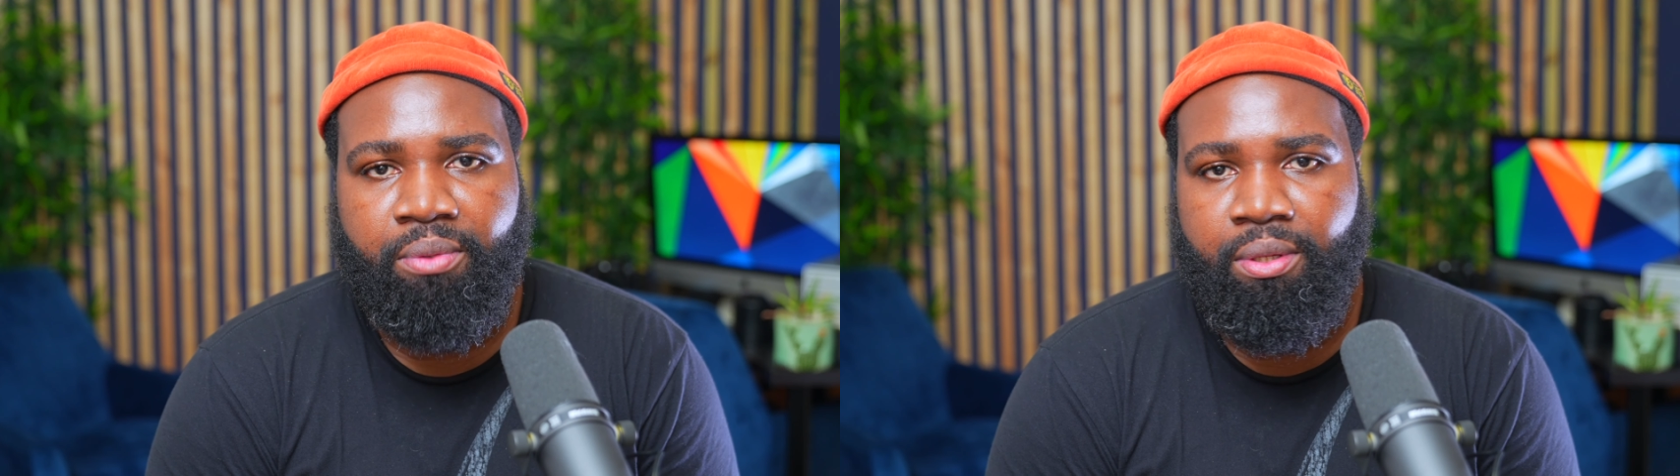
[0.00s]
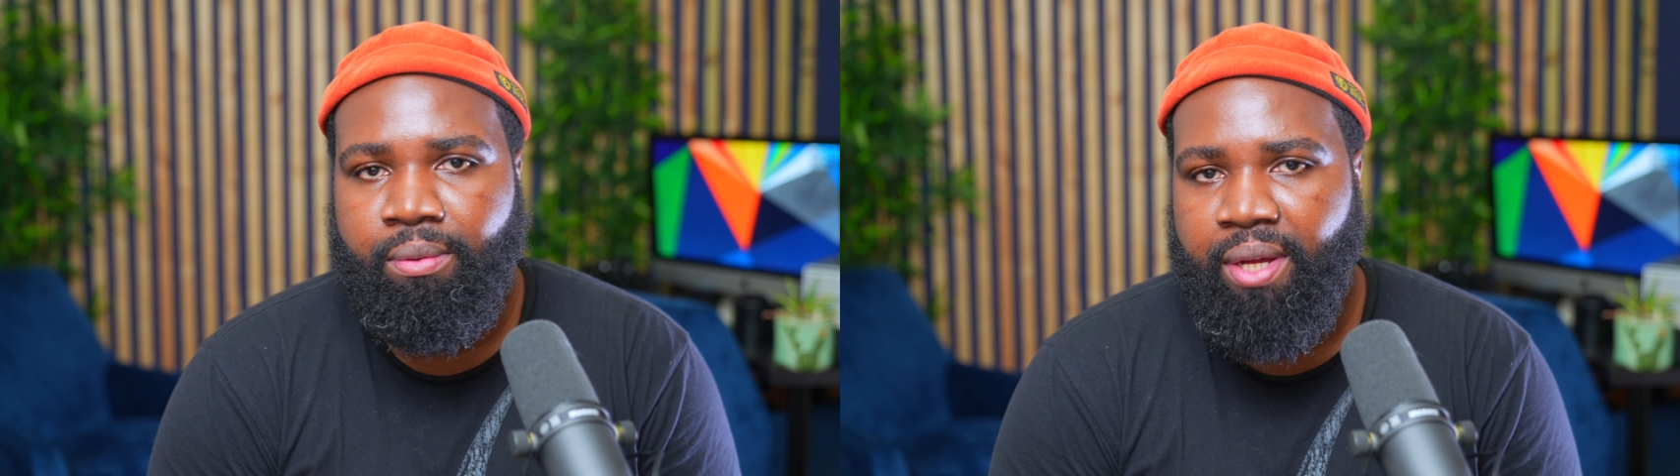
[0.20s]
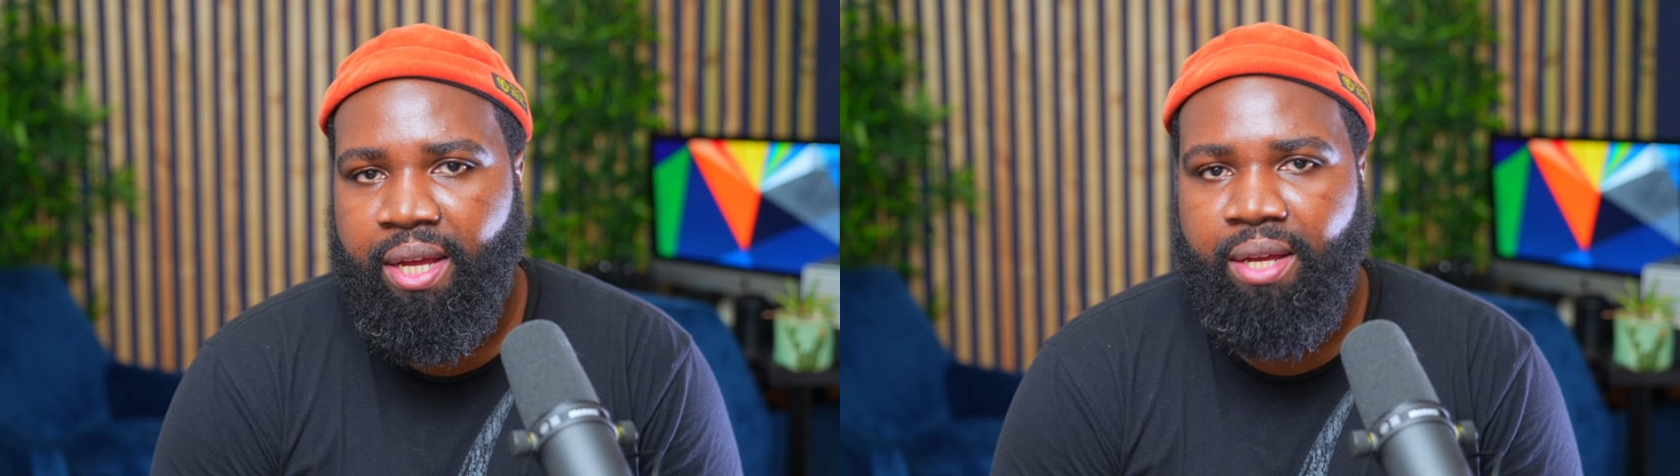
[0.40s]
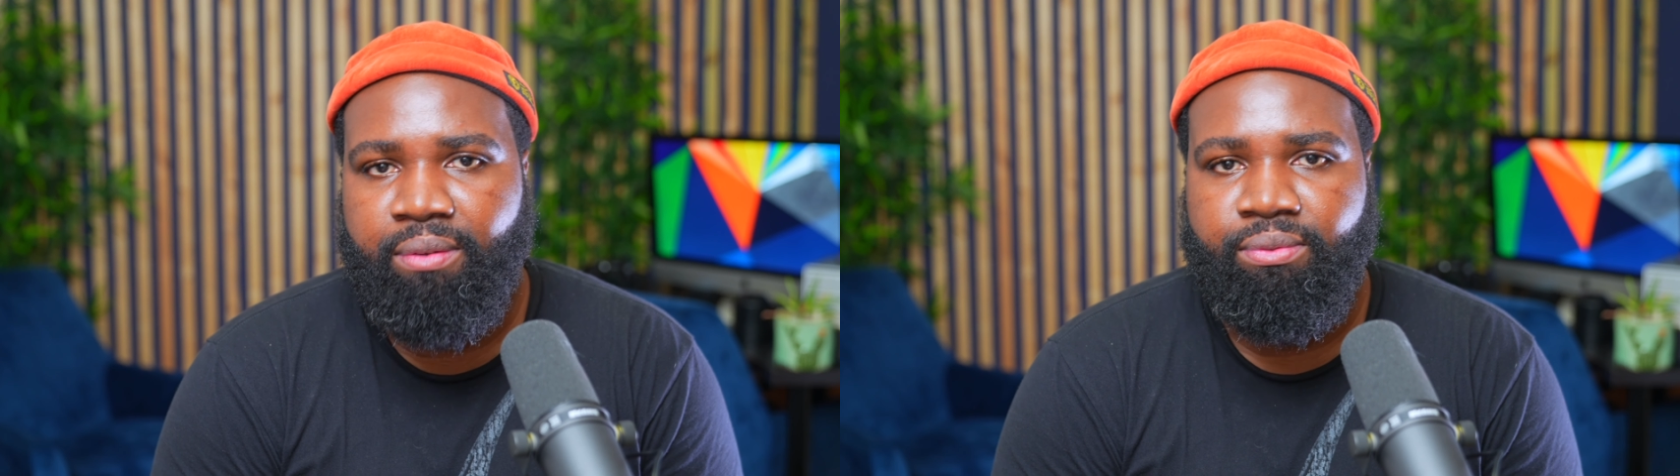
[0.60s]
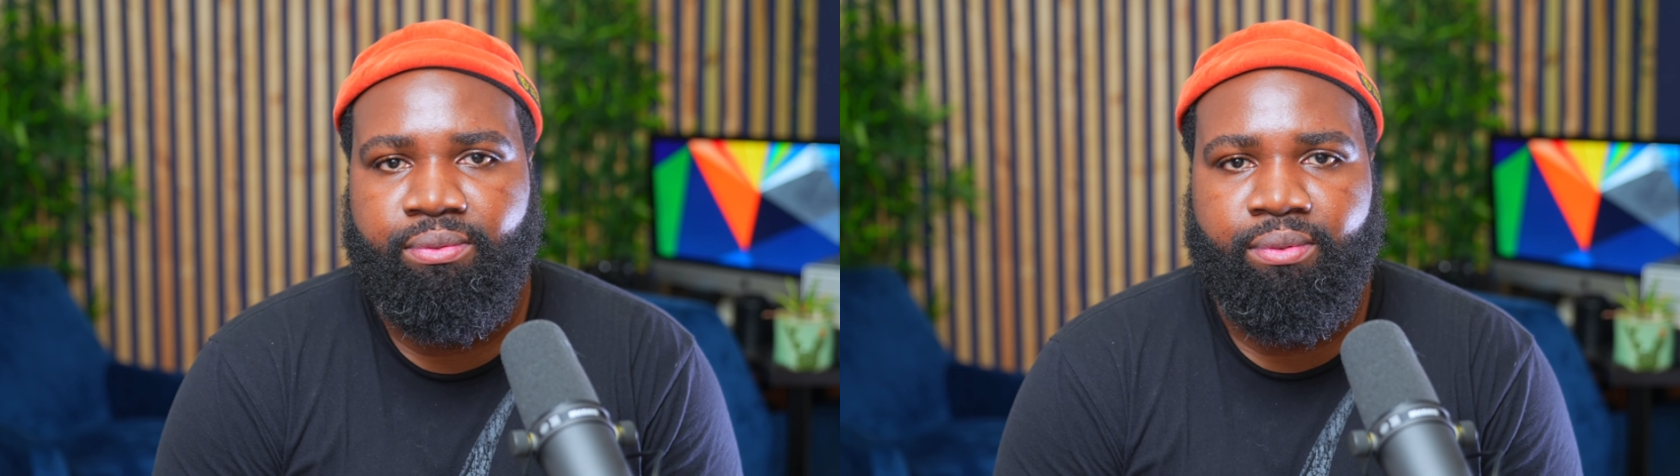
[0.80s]
You don't
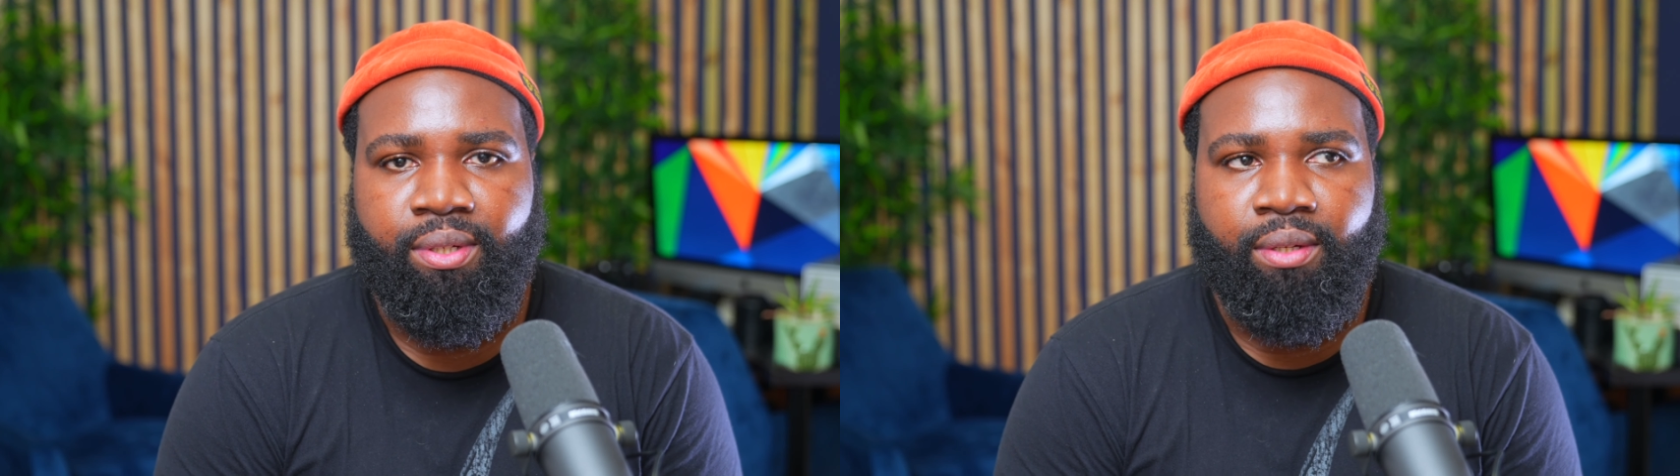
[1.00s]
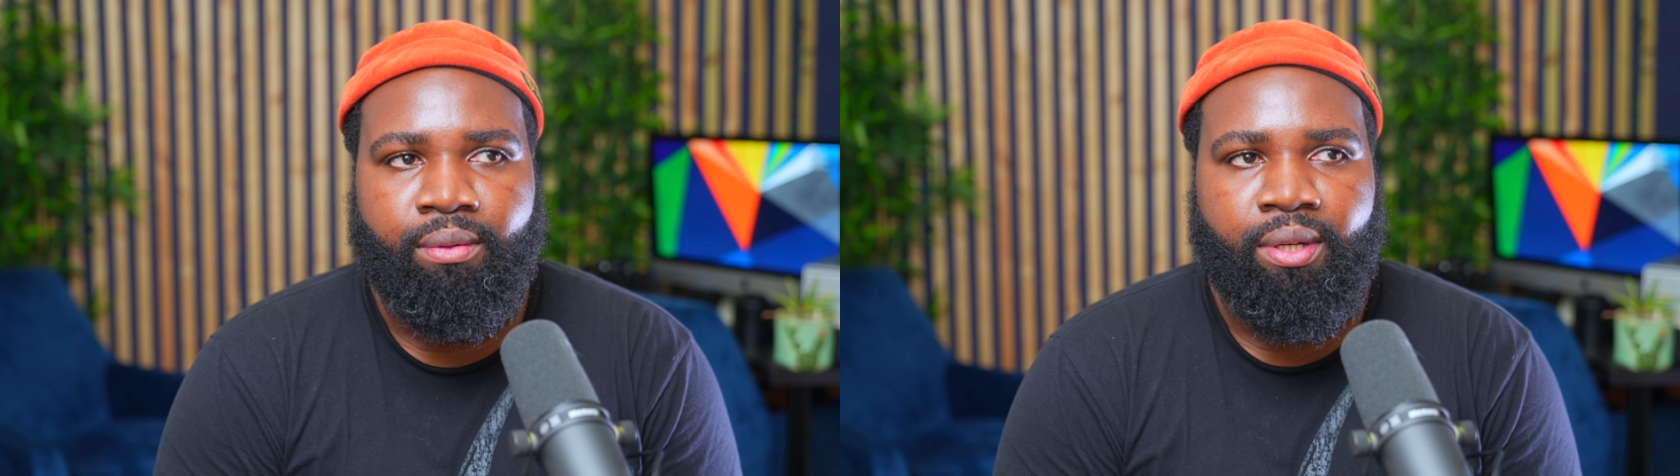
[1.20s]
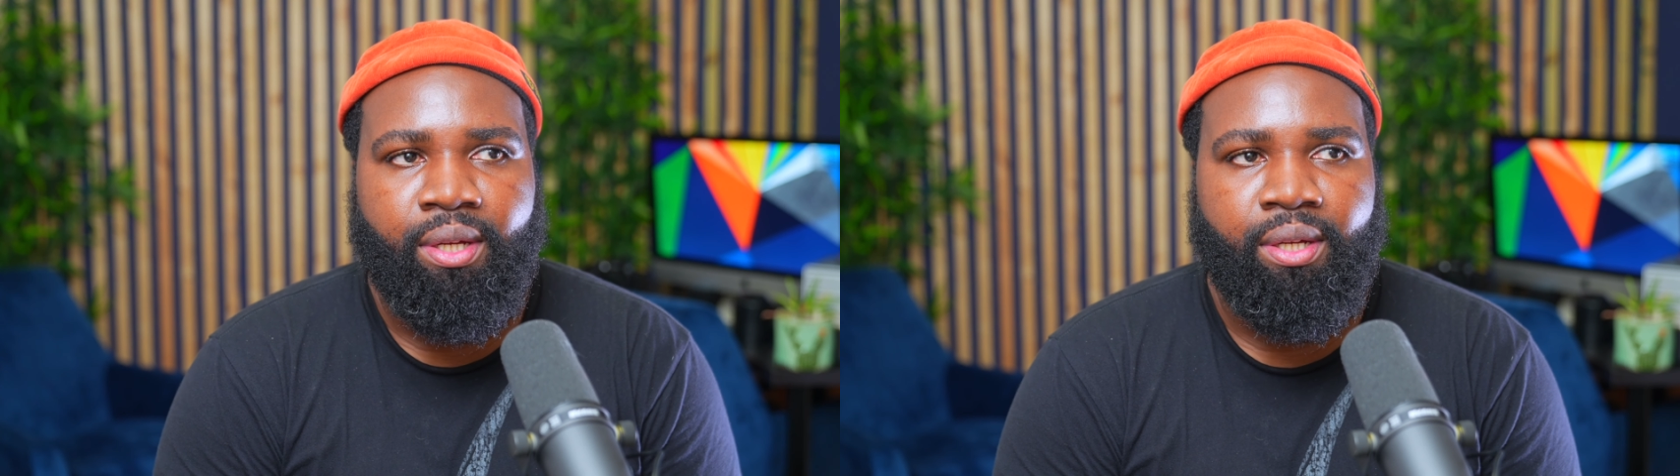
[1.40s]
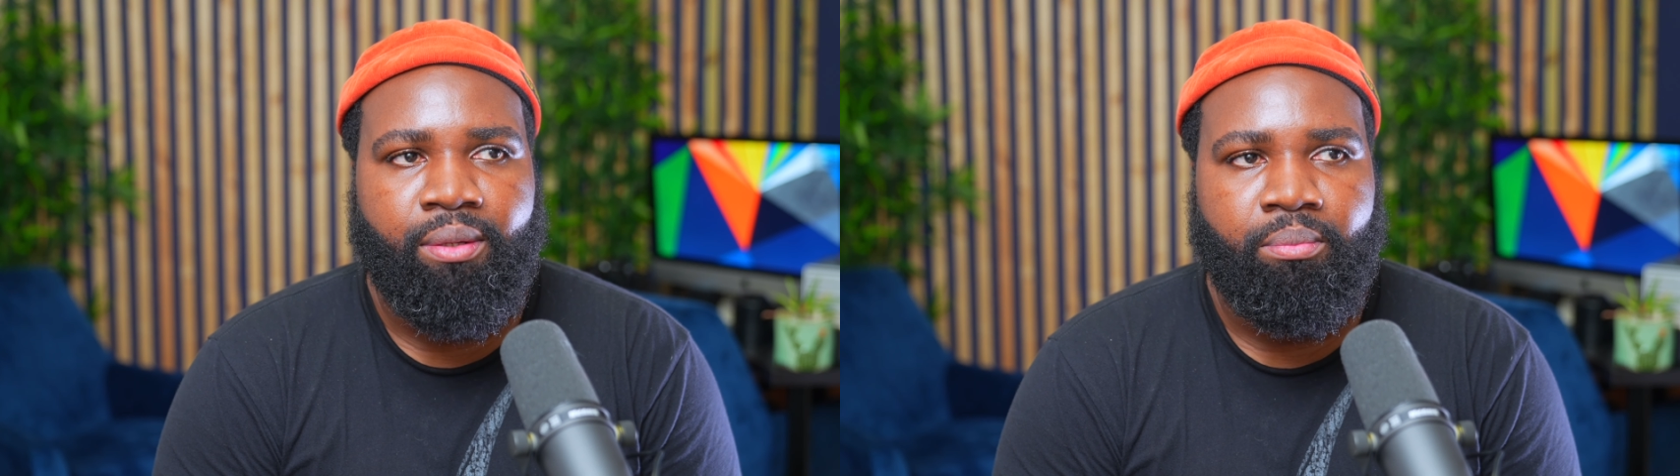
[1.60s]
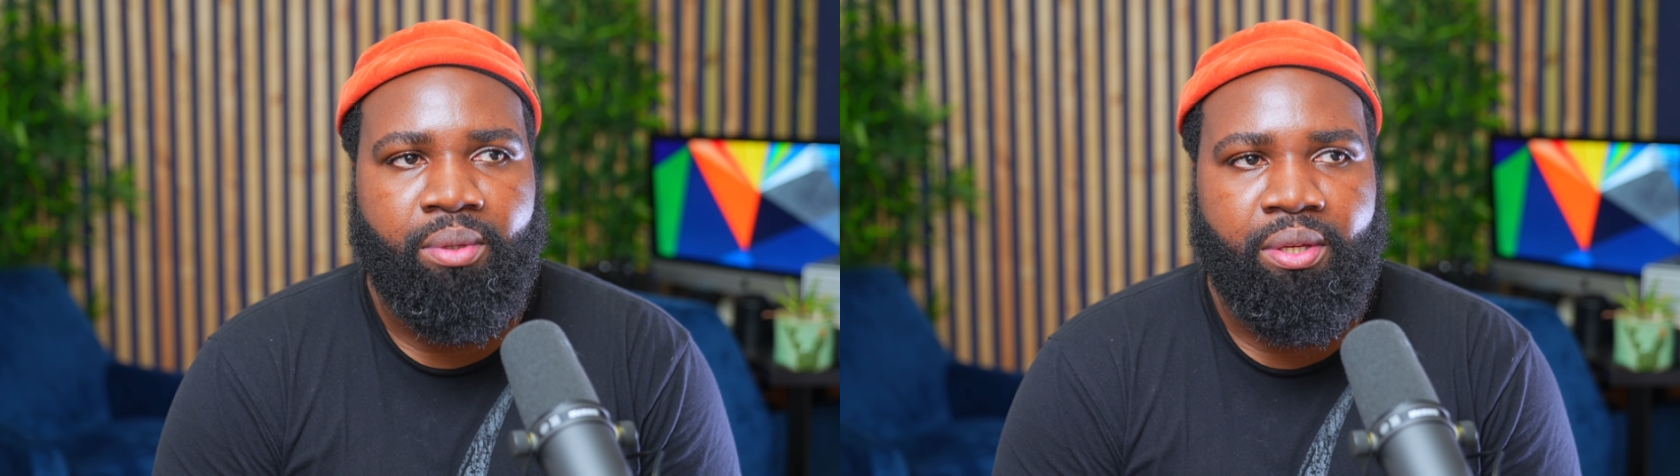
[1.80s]
have, uh,